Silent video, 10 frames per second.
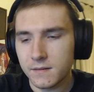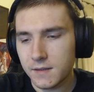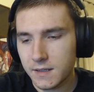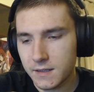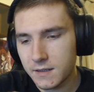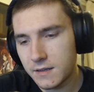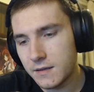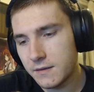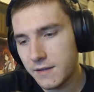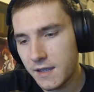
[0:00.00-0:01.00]

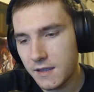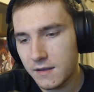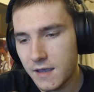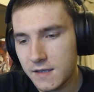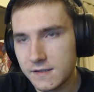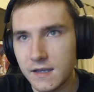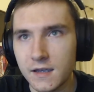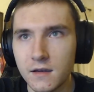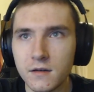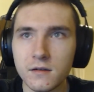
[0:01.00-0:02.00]
Uh, in
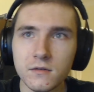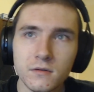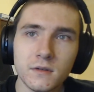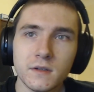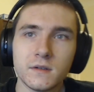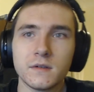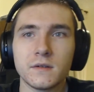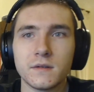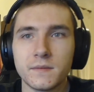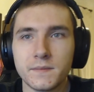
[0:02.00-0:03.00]
Sao,
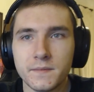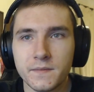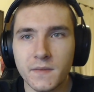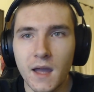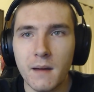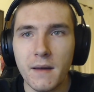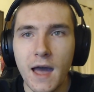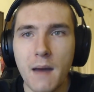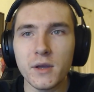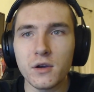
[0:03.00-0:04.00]
um,
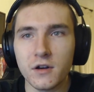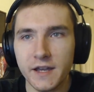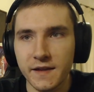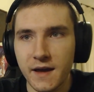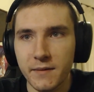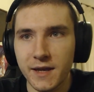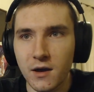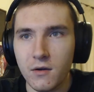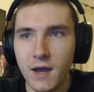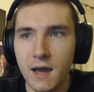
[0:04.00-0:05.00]
Amayori. There we
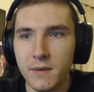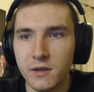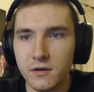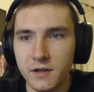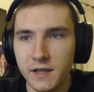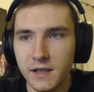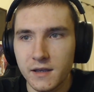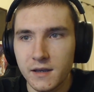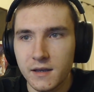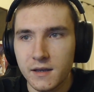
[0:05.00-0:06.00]
go. Amayori
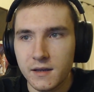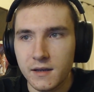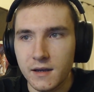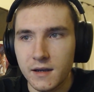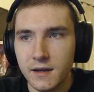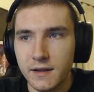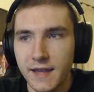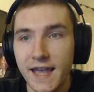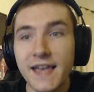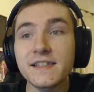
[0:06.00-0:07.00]
uh,
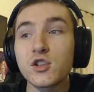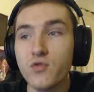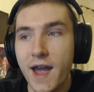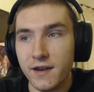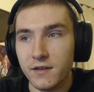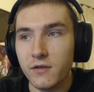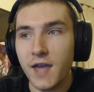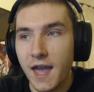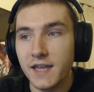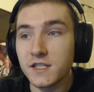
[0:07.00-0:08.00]
it is a dragon.
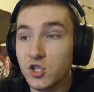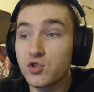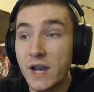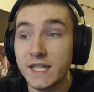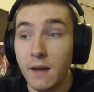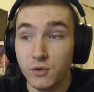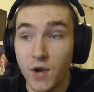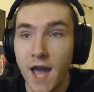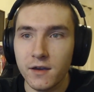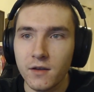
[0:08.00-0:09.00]
Okay, it is a straight up
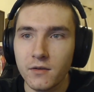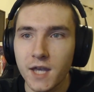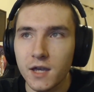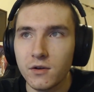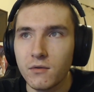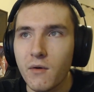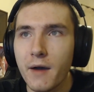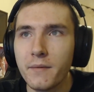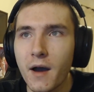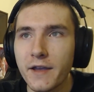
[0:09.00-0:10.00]
dragon. Okay, cool.
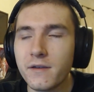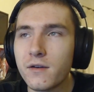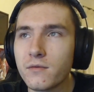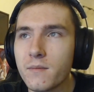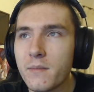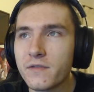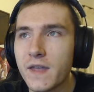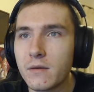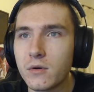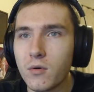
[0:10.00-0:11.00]
I, I couldn't remember if
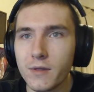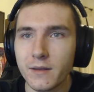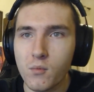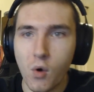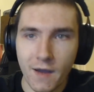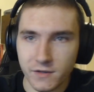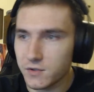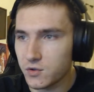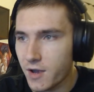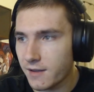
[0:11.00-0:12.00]
they were calling them wyverns or
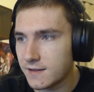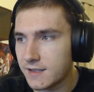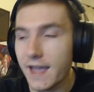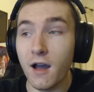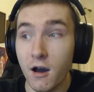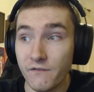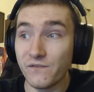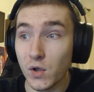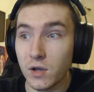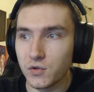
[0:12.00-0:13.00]
dragons. They are
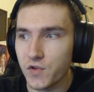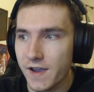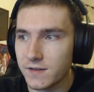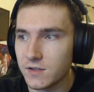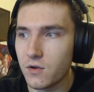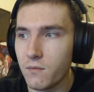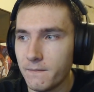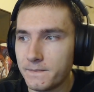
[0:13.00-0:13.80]
full on dragons. Cool.